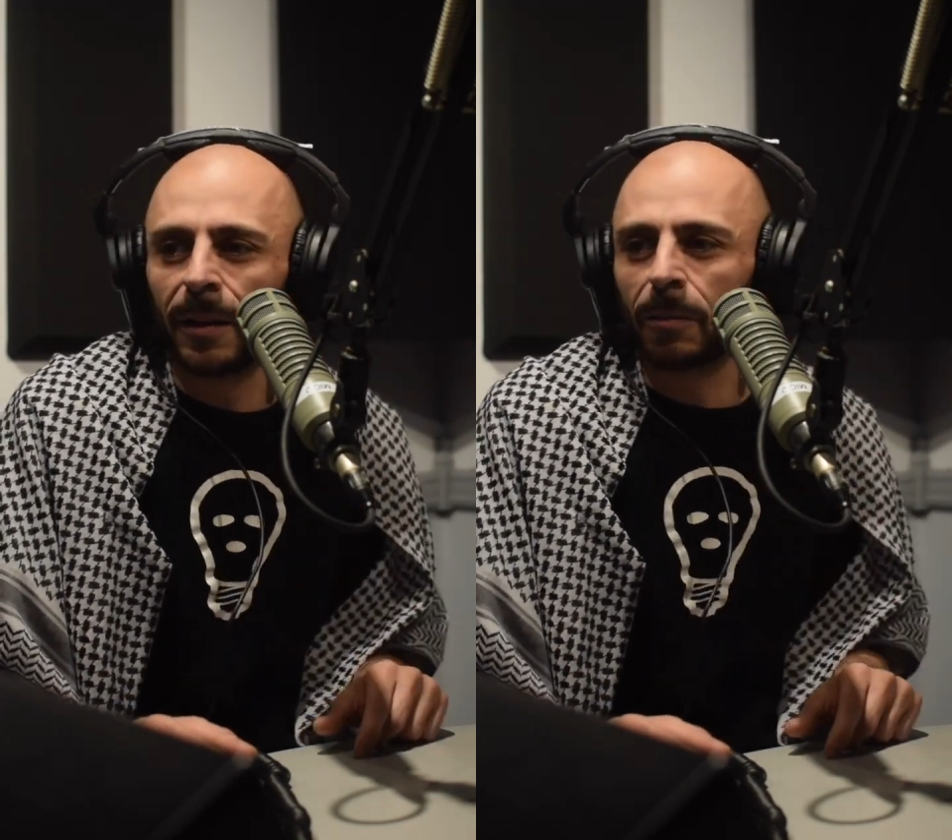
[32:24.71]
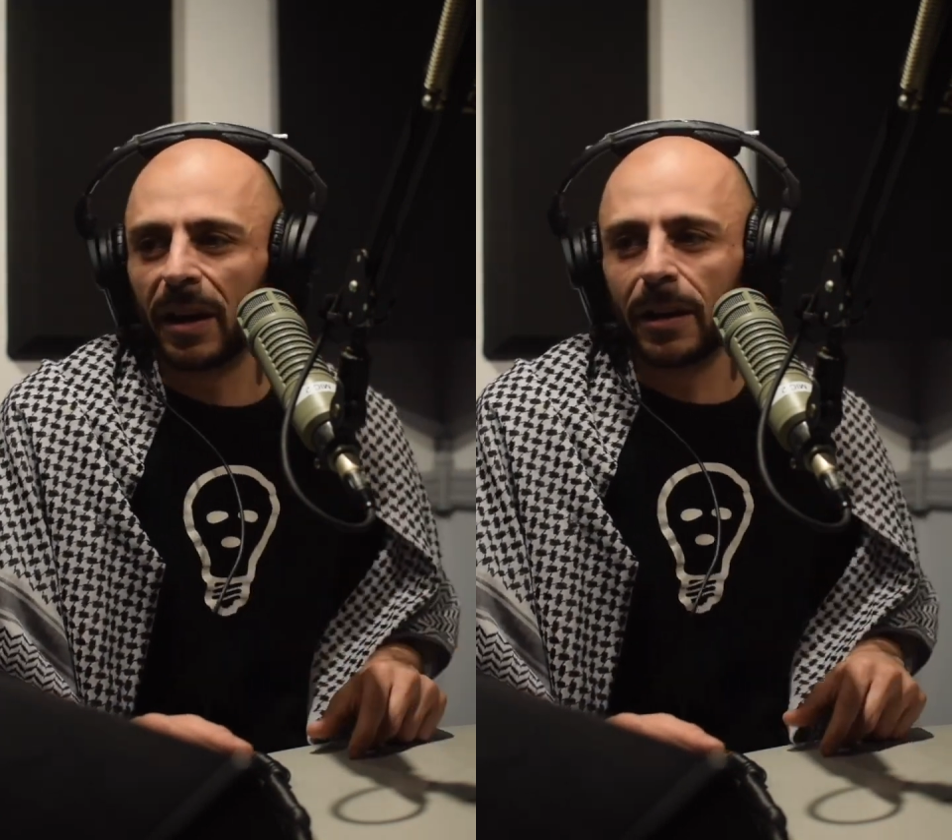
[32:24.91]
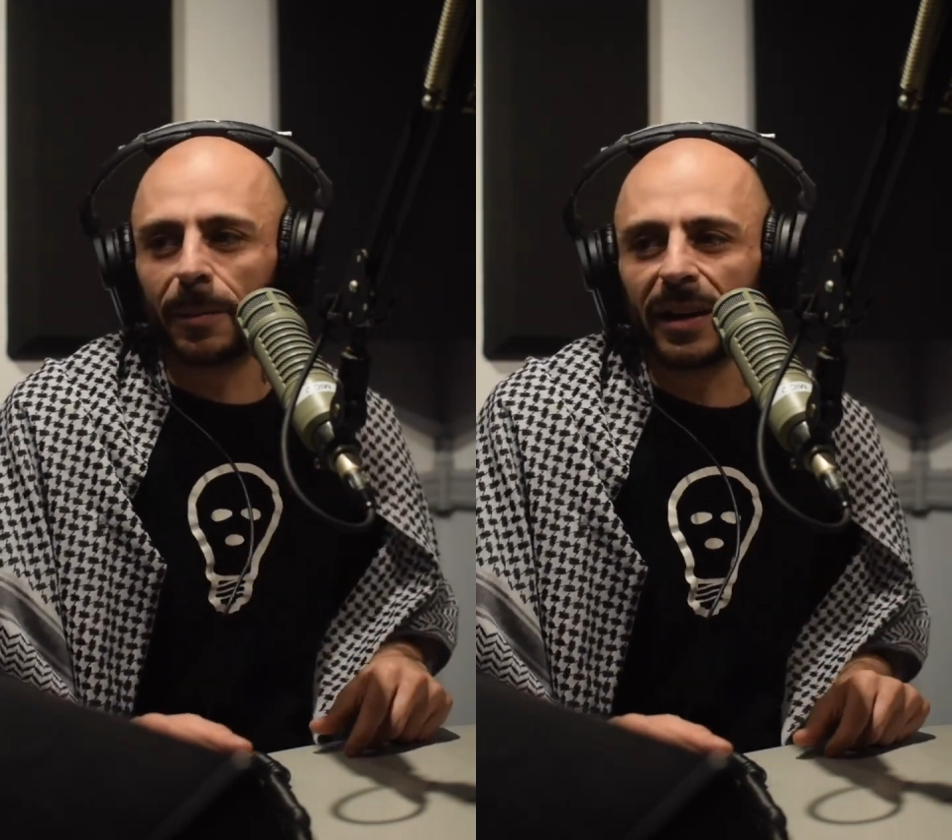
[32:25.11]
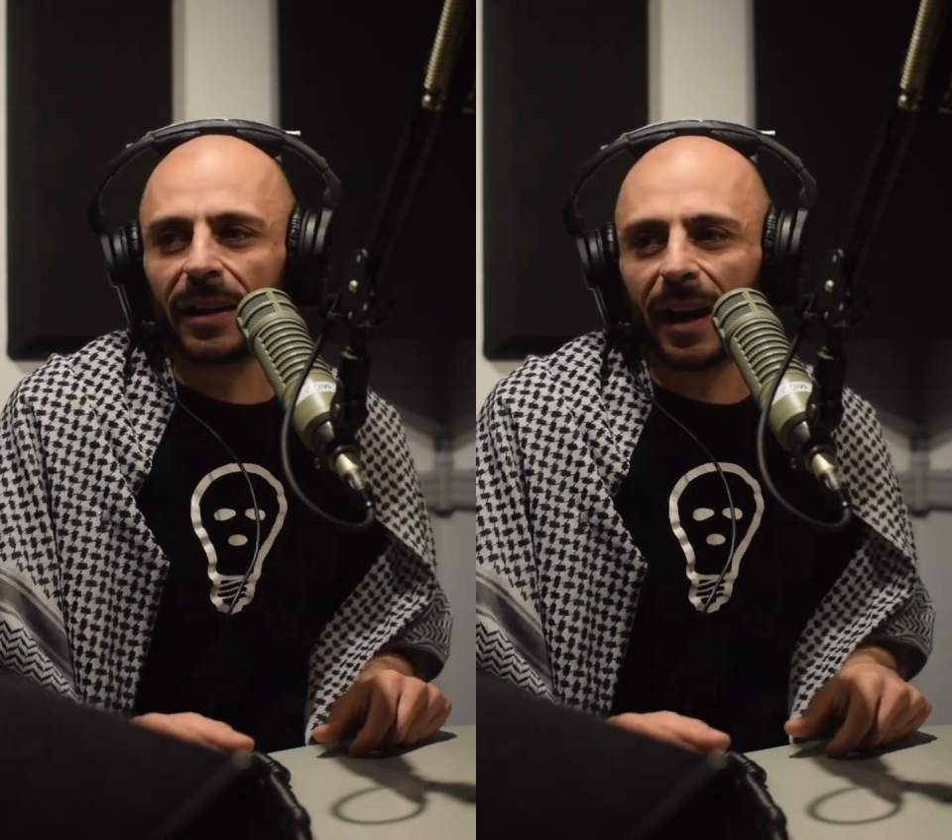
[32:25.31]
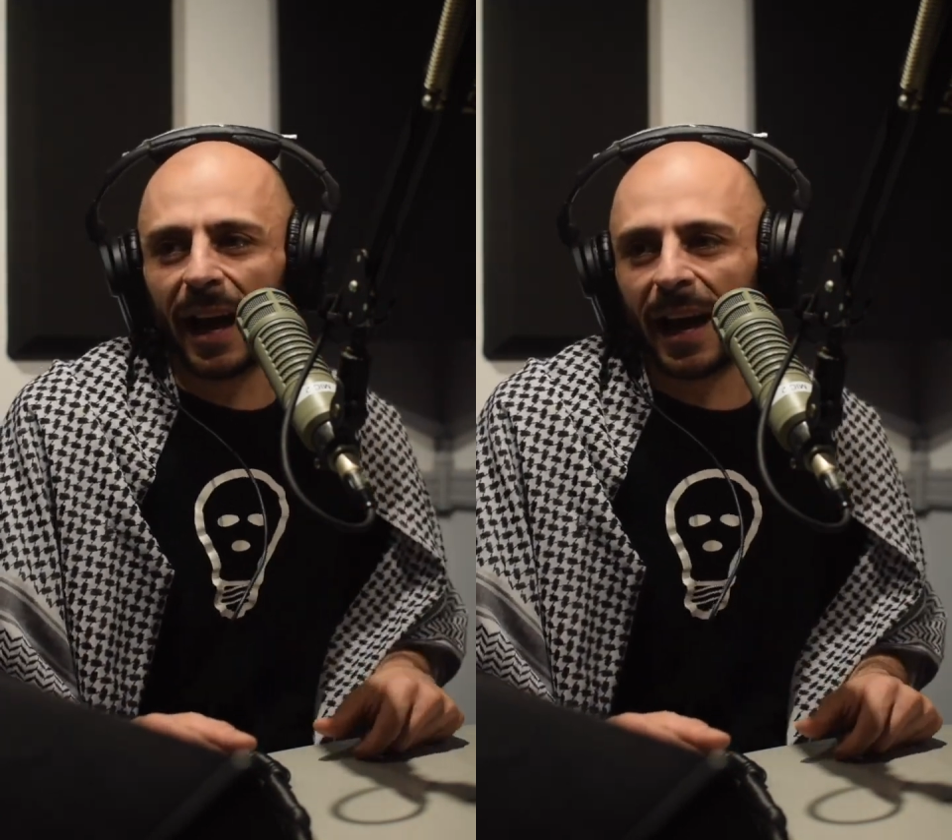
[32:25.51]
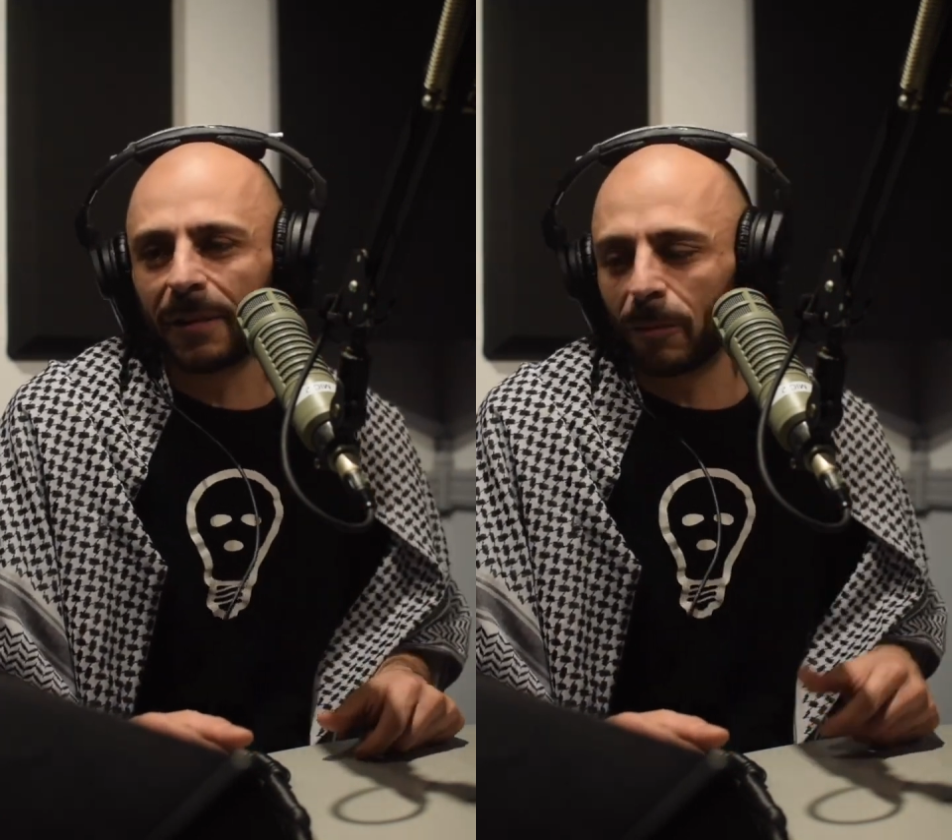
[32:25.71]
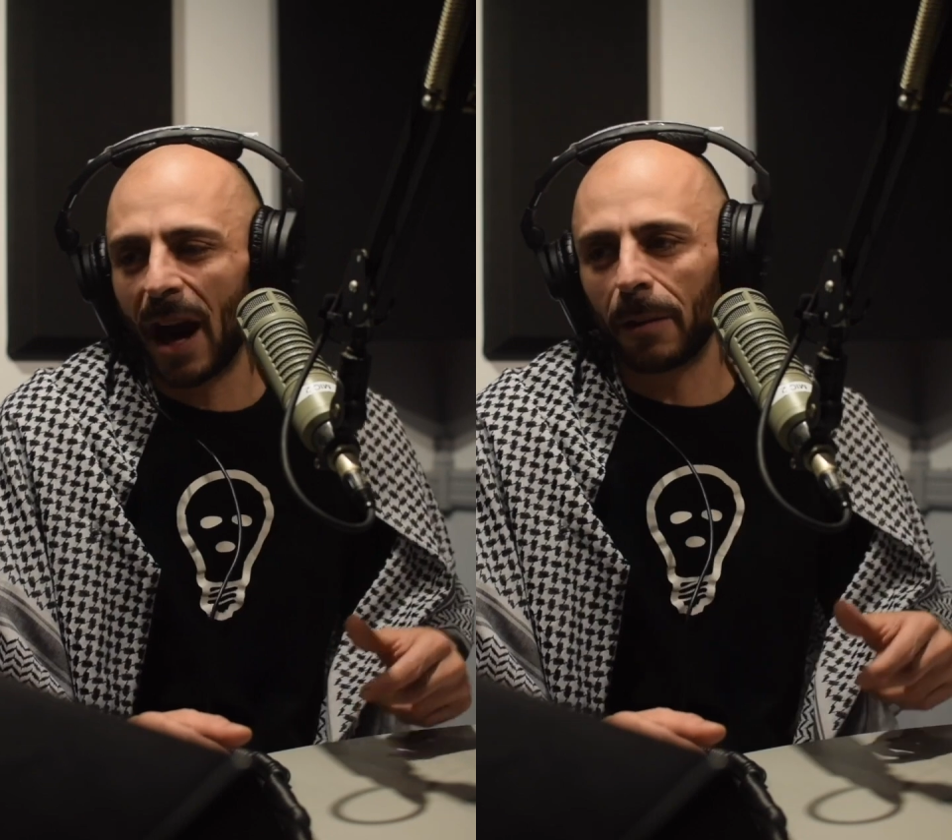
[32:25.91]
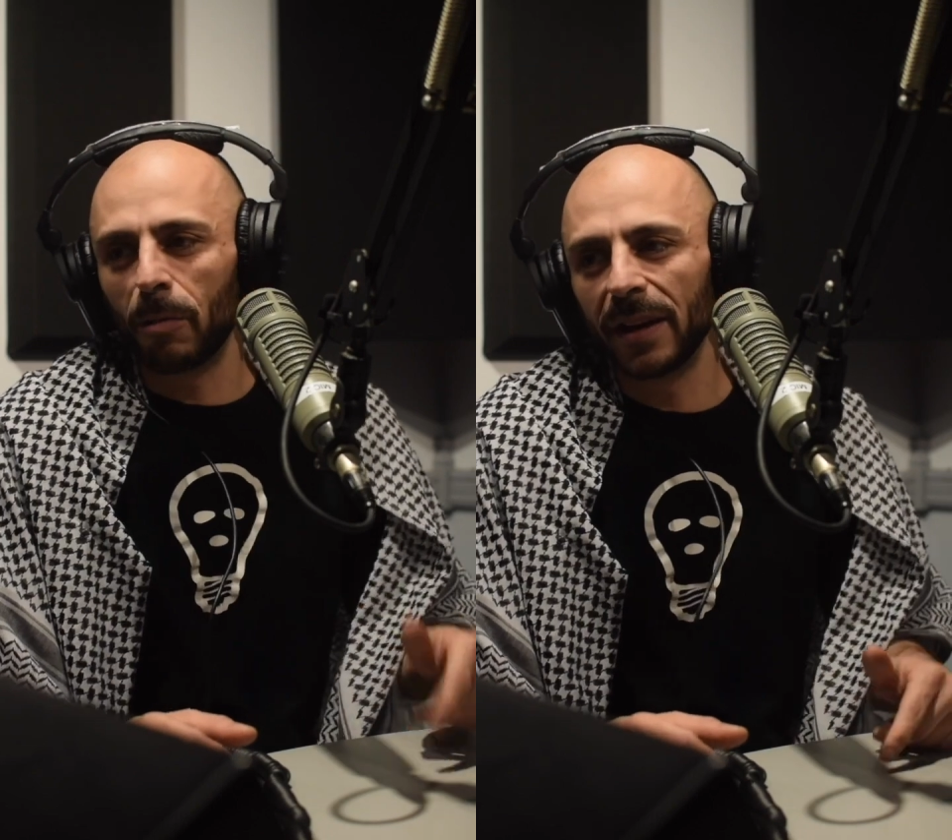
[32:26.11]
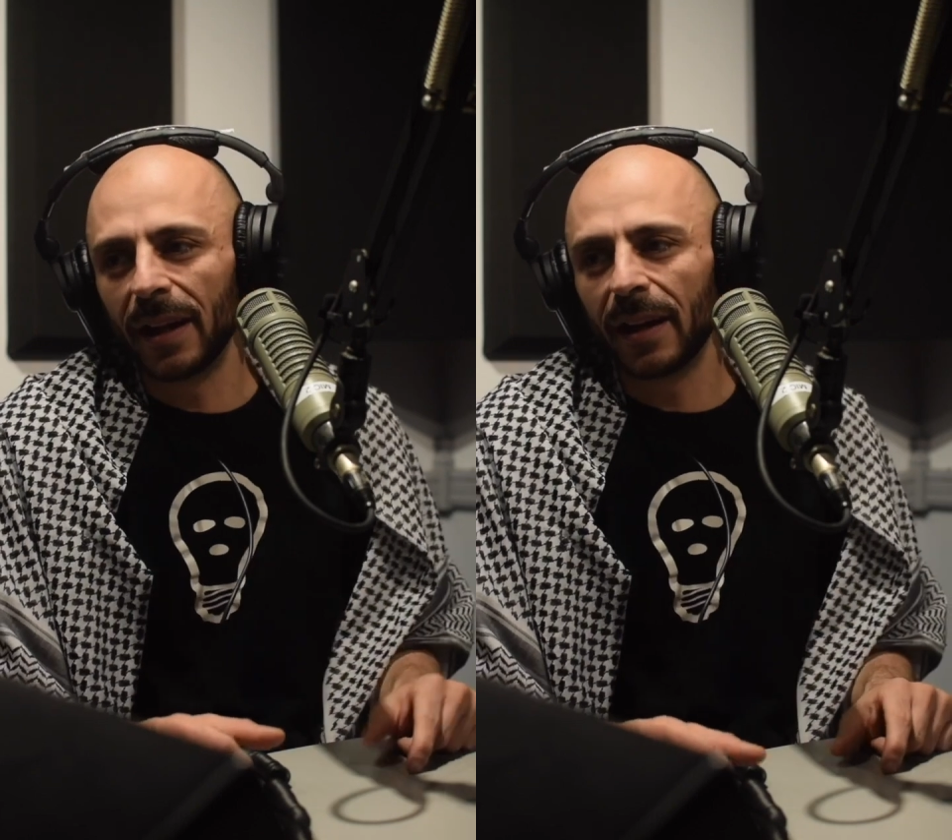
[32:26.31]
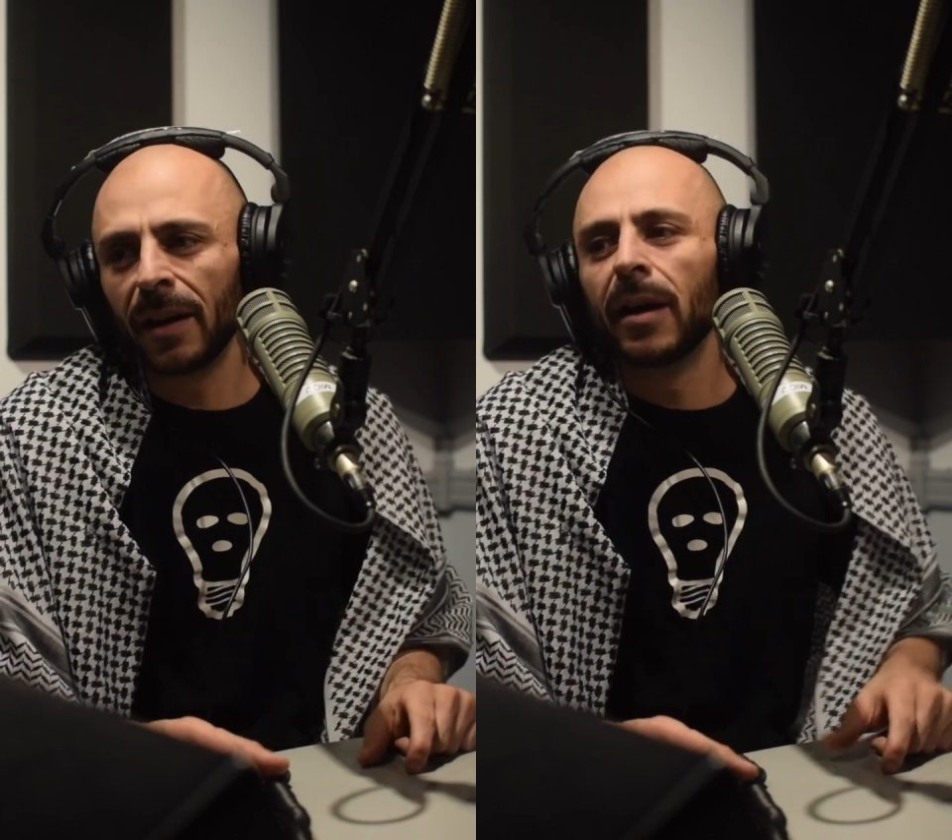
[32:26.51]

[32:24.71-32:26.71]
Where the beat at? Rock with it.